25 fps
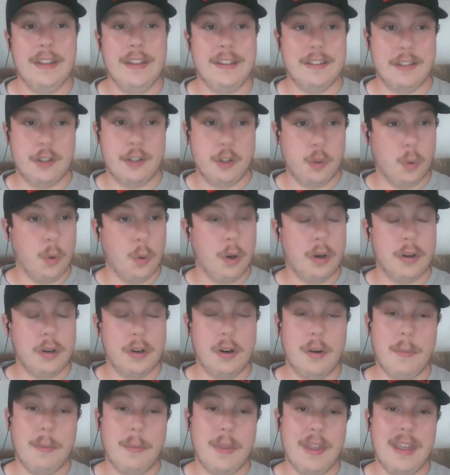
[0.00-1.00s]
this is a shorter
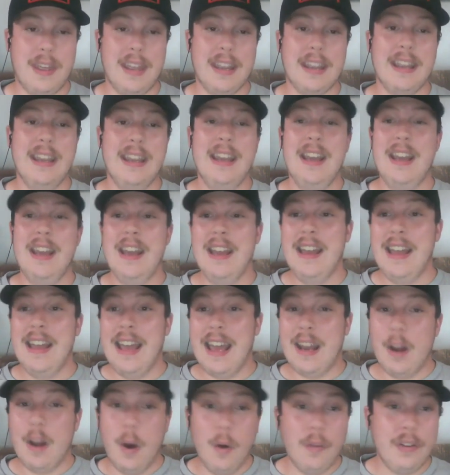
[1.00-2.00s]
term thing.
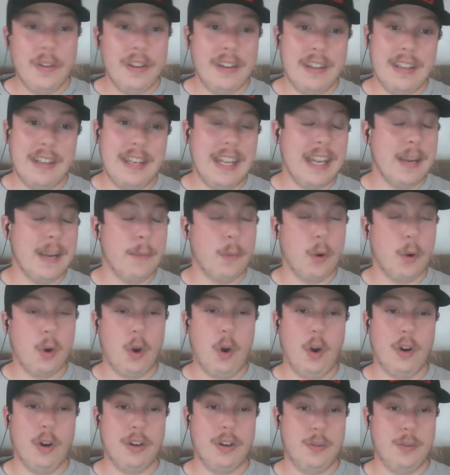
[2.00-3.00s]
And hopefully they take it more
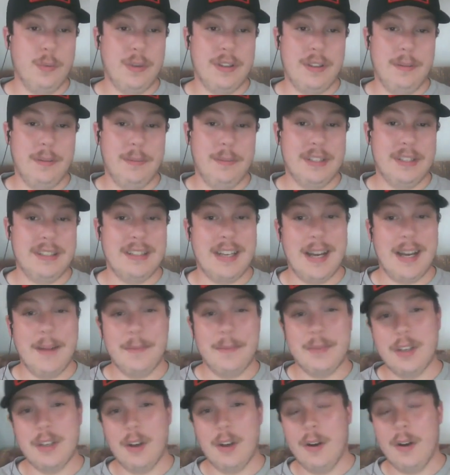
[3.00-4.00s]
cautious with him this
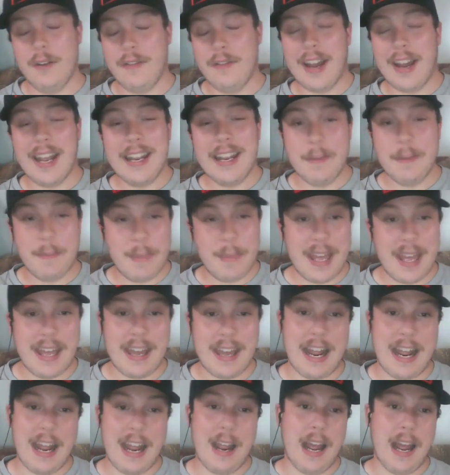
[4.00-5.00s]
time. So if I had to
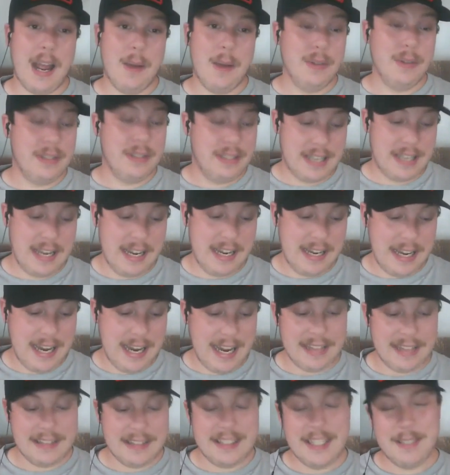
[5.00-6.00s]
bet, I, I would say
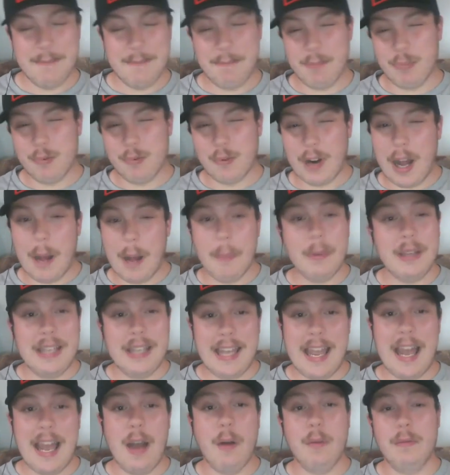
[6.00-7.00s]
Kancey's
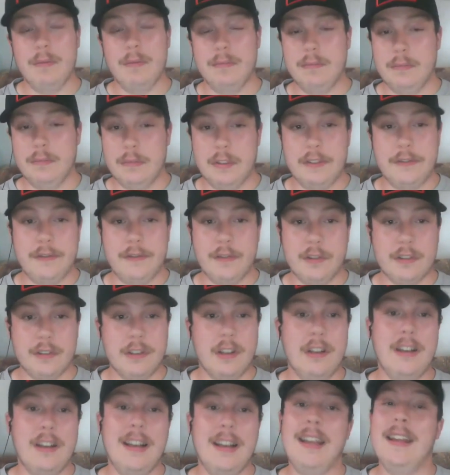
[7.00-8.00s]
probably out uh, for
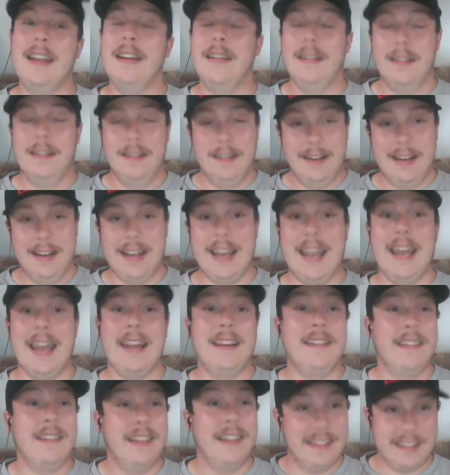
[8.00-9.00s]
Sunday.
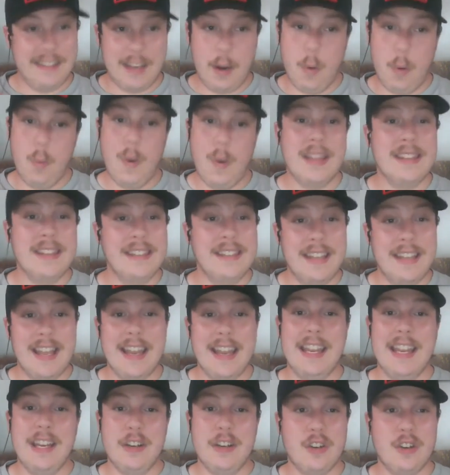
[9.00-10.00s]
Again, this is a Wednesday
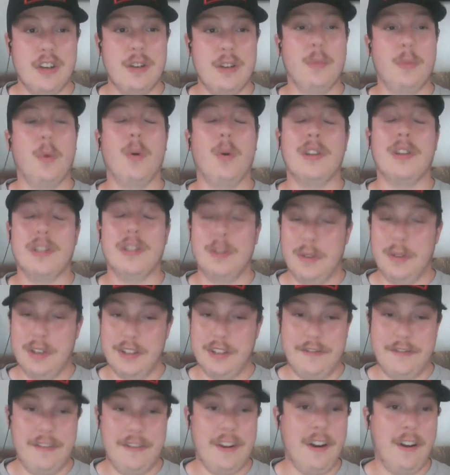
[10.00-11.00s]
injury report, so it
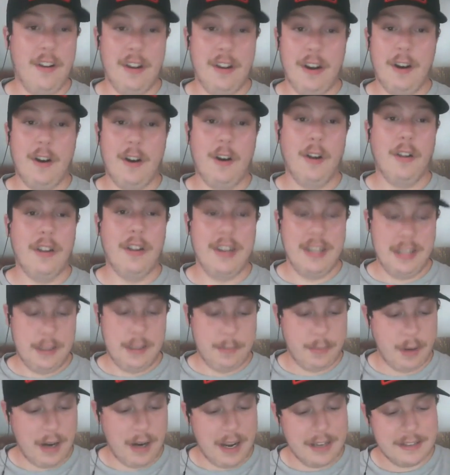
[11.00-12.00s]
is very early in the
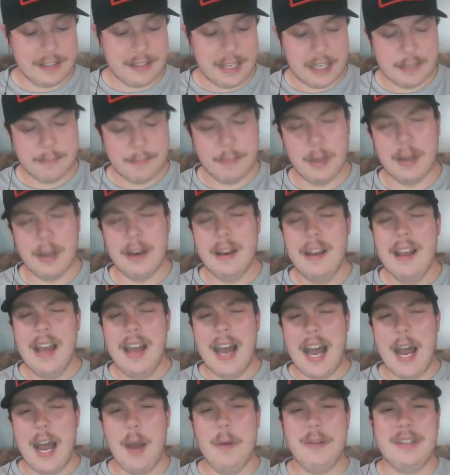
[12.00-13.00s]
process. But
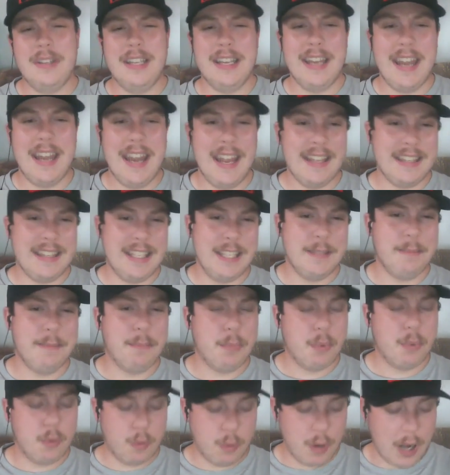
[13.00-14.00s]
I would say Canty's
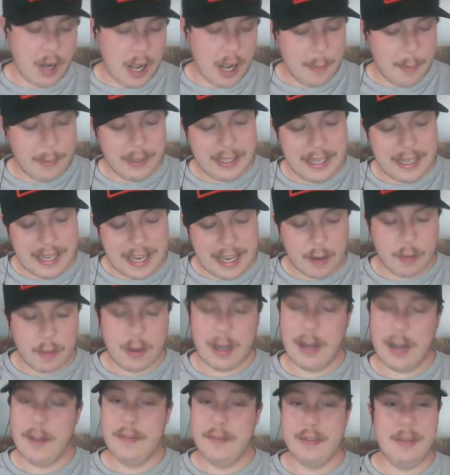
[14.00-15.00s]
probably out.
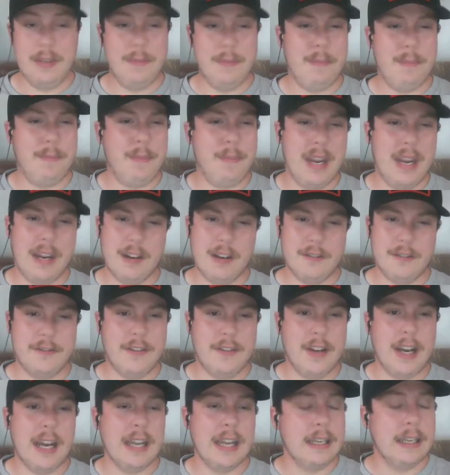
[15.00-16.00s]
Obviously, Baker's
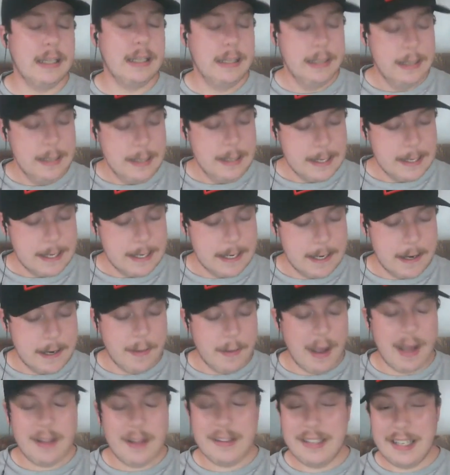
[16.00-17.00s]
fine. Uh,
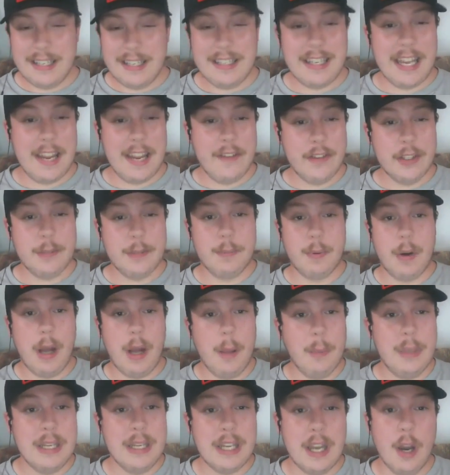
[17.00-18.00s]
I'd say Davis
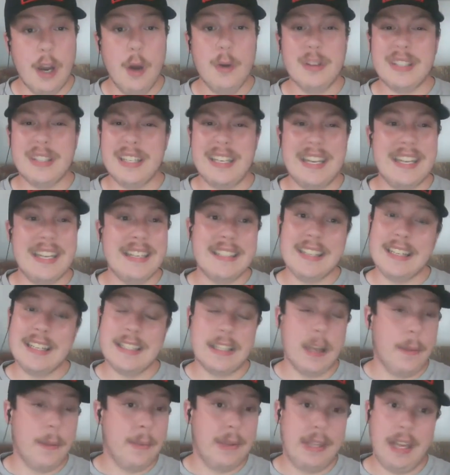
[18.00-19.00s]
probably goes and Izzy
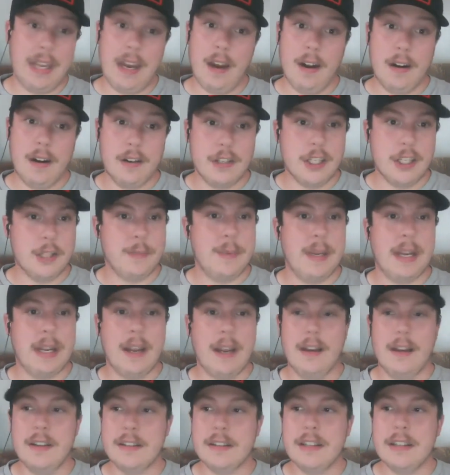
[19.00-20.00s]
ends up in the air just
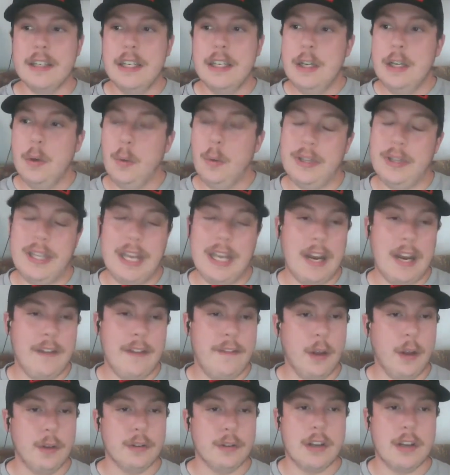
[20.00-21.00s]
because with the
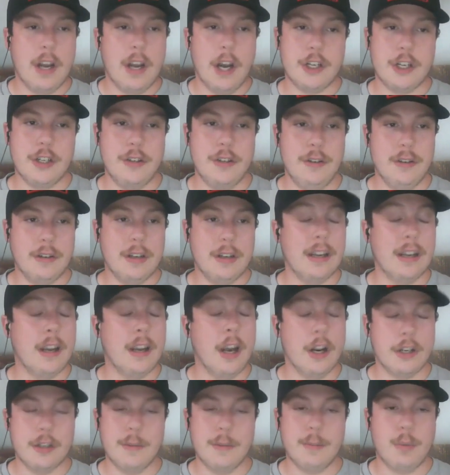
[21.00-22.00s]
NFL's concussion,
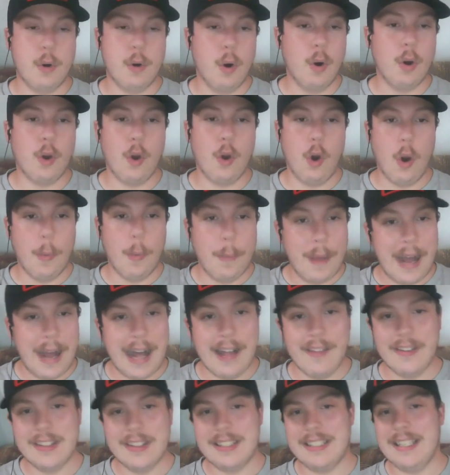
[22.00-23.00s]
concussion protocol
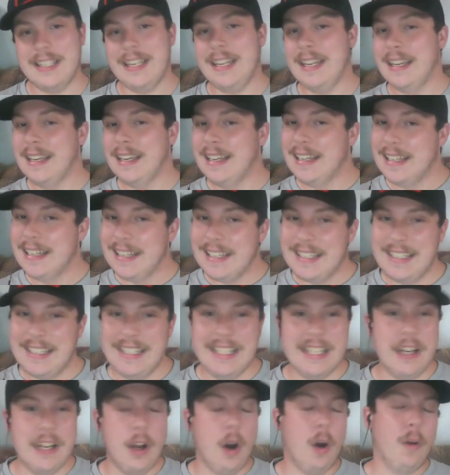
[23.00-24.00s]
policy,
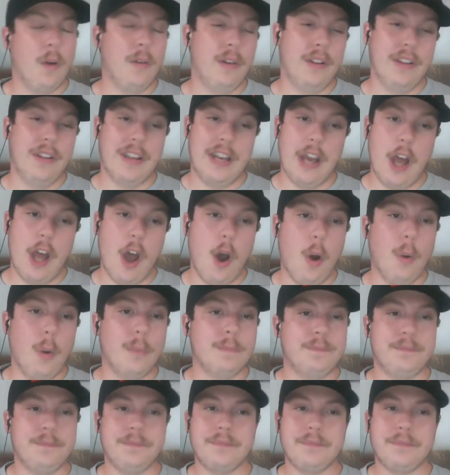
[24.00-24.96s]
you don't really know